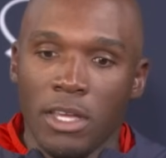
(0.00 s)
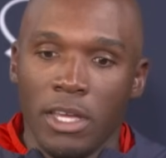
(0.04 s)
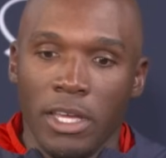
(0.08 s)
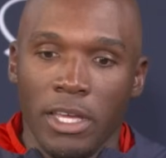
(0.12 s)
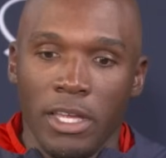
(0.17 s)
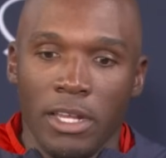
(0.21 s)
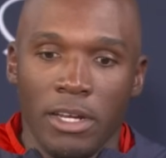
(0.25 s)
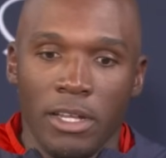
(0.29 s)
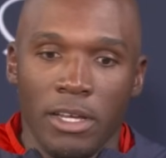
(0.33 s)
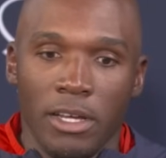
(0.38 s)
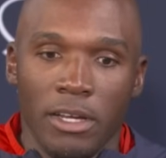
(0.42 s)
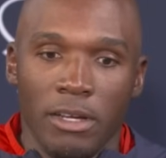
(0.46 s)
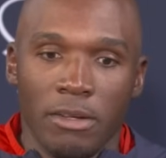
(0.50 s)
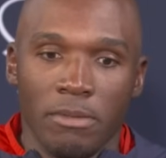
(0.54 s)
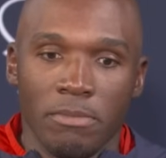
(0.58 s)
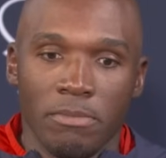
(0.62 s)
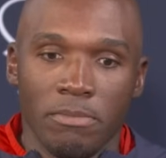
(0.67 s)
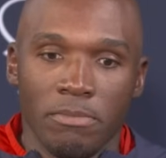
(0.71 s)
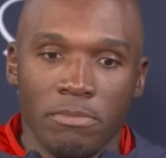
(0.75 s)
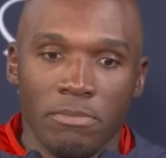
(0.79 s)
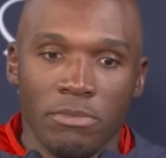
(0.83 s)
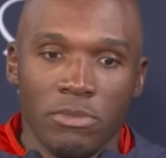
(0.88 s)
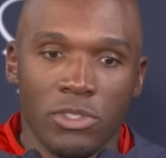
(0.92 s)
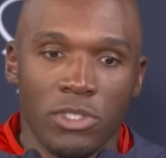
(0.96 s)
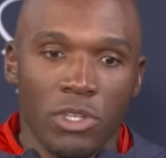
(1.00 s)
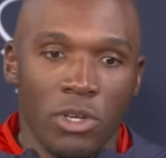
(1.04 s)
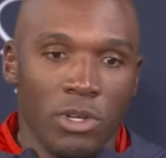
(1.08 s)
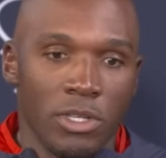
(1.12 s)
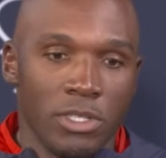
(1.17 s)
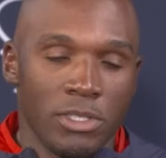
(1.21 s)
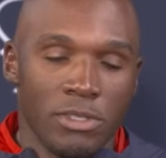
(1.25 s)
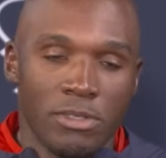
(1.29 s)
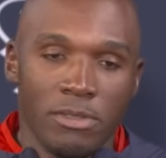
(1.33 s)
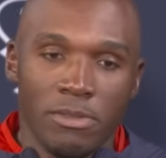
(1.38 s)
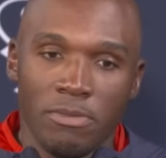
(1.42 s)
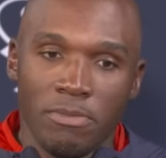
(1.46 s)
And so
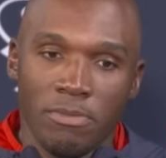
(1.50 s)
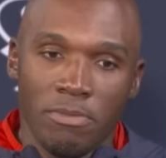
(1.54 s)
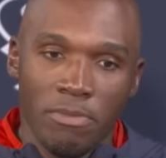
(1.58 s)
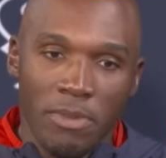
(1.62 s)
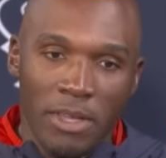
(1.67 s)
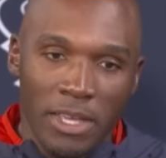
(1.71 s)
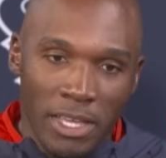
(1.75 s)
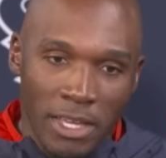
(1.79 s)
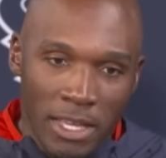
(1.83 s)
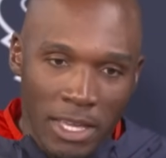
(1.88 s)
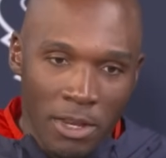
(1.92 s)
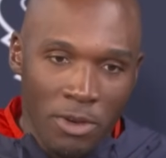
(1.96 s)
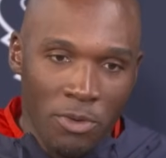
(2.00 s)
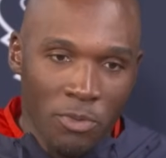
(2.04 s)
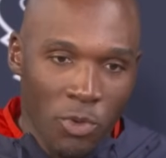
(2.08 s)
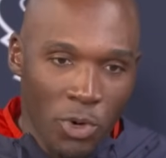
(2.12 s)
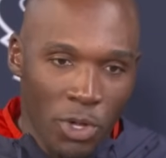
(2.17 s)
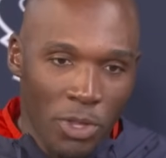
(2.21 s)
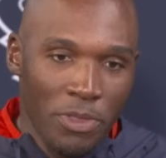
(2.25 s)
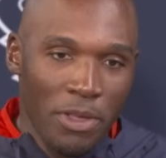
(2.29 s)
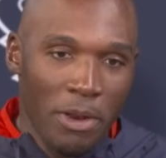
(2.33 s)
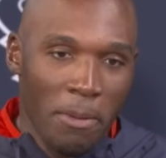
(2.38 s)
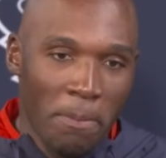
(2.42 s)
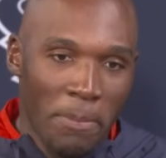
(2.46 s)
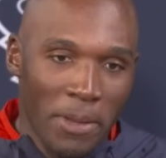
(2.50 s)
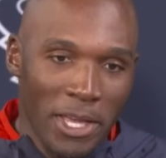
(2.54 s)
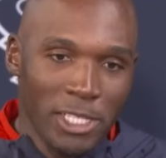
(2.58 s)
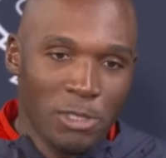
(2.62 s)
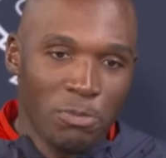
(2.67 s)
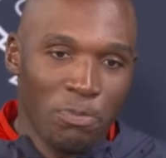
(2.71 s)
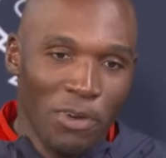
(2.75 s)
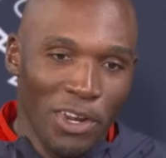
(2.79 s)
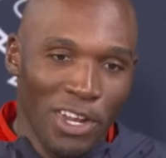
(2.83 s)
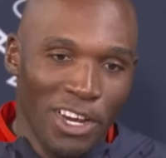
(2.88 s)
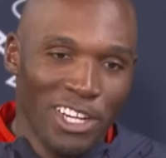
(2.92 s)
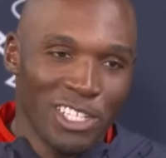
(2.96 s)
it's getting one of their
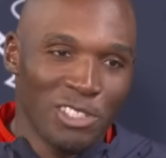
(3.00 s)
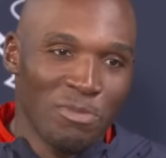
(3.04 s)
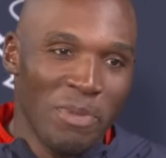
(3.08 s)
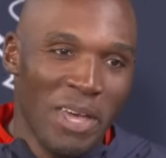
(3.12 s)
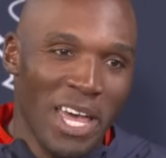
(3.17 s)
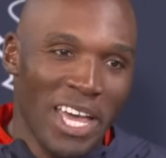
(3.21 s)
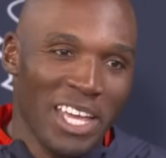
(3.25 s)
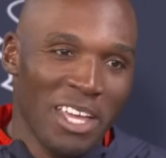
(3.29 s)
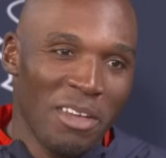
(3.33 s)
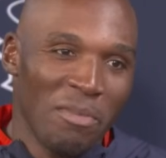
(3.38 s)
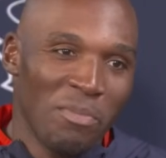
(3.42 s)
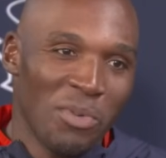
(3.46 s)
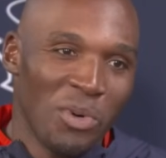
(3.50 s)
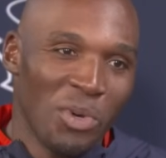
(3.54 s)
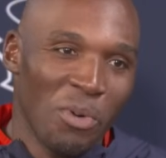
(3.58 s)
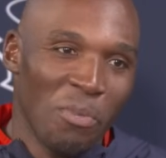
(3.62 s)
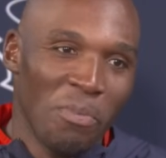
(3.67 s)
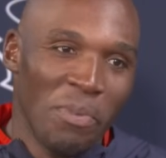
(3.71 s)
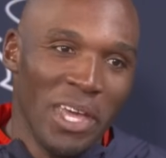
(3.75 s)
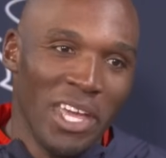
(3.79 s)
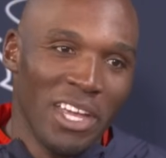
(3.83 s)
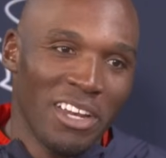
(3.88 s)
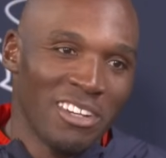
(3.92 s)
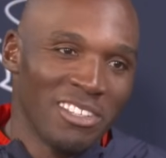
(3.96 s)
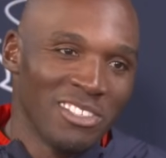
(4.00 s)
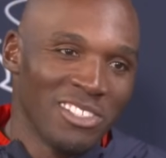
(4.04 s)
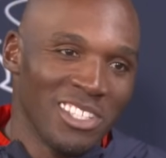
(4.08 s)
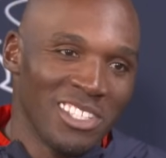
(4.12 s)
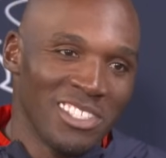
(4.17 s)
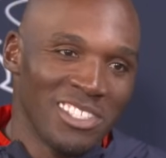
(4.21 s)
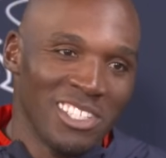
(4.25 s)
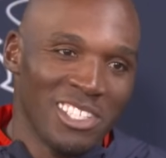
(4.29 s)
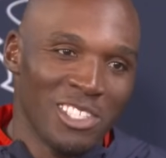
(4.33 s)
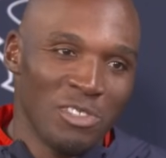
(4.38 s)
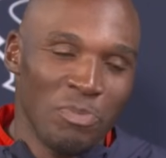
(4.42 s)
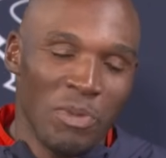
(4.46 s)
best players back in Buda Baker
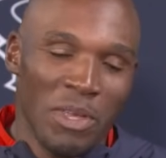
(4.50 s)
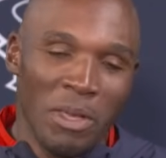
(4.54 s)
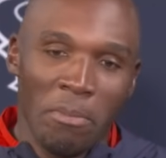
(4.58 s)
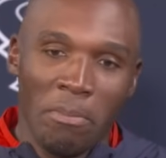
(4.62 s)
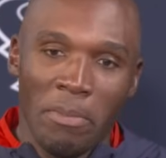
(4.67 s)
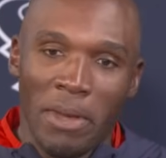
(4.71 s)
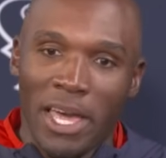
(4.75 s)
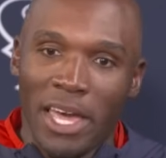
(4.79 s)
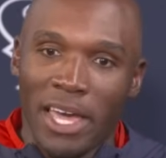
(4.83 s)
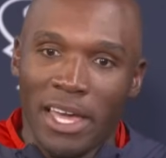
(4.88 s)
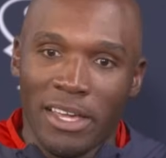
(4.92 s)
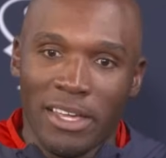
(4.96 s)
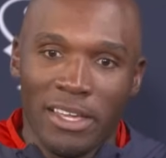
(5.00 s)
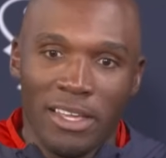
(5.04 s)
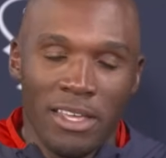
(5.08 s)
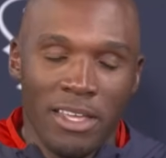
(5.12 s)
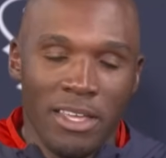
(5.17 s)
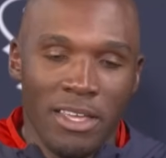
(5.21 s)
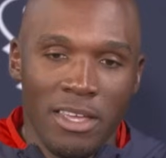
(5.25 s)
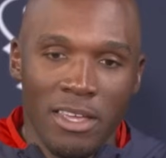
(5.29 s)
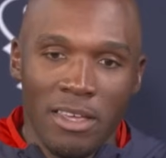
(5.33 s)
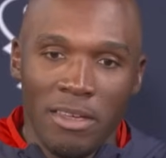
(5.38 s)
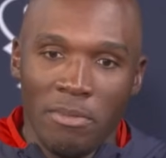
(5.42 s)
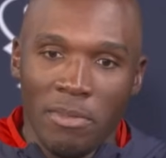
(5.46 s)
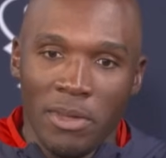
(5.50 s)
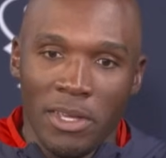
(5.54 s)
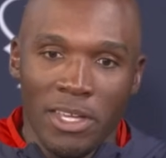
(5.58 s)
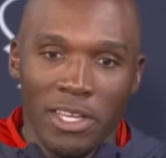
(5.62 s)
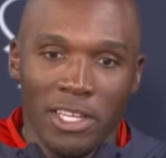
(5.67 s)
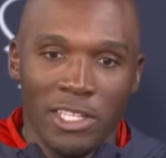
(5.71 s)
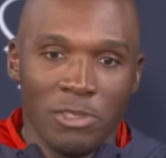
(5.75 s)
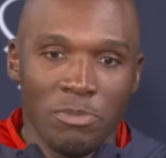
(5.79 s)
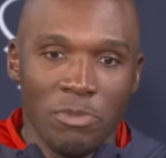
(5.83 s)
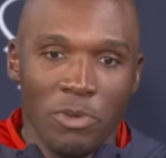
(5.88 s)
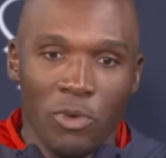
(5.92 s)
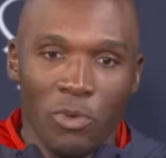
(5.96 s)
since he's been back. I mean,
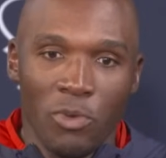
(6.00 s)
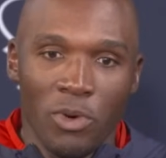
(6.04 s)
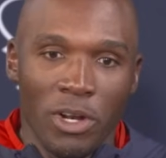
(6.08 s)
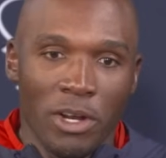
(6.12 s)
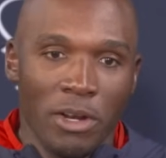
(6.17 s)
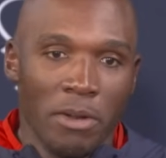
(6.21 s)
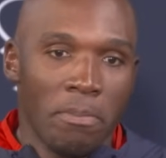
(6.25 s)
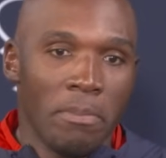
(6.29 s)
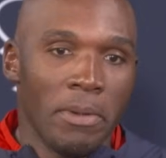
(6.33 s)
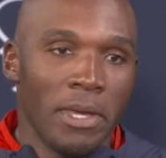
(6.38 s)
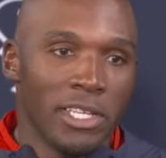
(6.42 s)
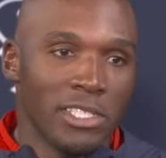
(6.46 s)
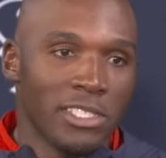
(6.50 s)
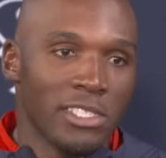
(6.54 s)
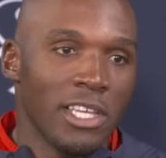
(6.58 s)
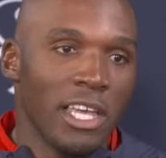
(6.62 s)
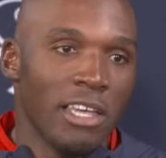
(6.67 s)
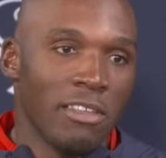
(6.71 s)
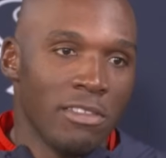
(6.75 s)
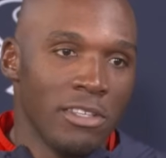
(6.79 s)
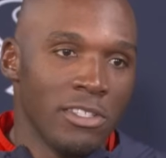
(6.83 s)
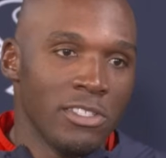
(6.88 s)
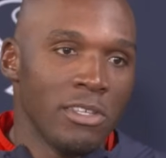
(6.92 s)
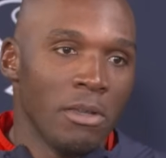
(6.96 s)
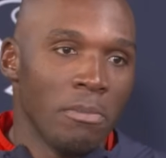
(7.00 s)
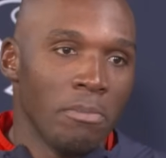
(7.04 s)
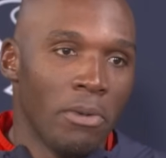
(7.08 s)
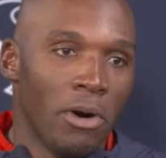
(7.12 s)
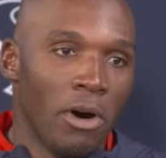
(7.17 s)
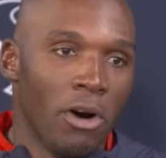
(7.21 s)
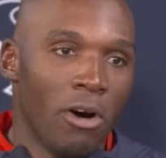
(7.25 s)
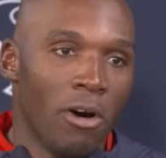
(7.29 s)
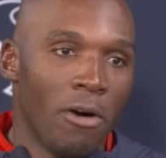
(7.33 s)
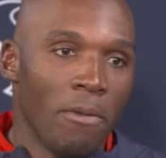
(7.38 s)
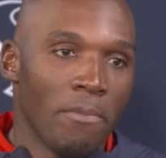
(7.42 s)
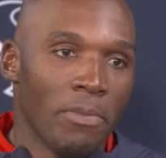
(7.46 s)
he's been one of the best safeties in
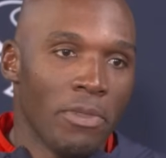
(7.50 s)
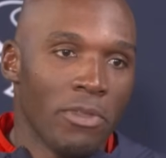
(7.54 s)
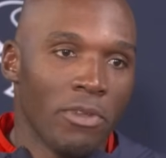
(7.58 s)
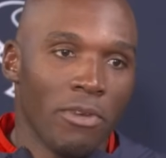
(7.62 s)
ball.